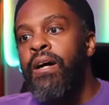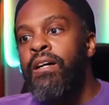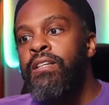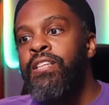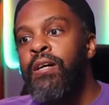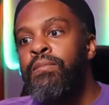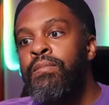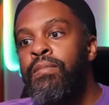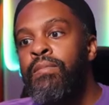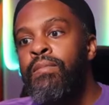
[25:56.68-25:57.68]

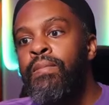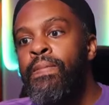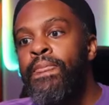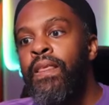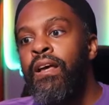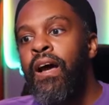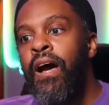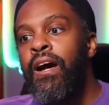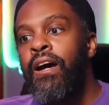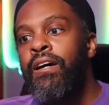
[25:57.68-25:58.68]
Some
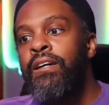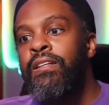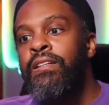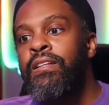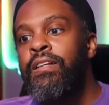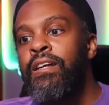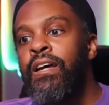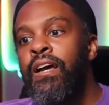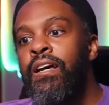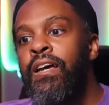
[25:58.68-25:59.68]
uh,
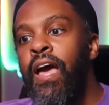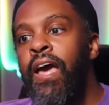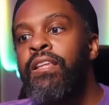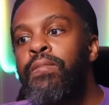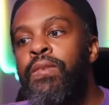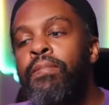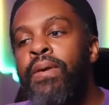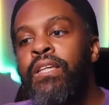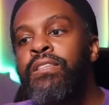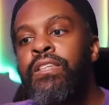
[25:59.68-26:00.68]
and the
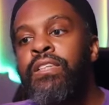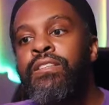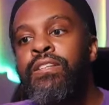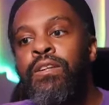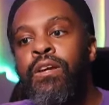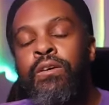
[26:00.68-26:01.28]
biggest thing to know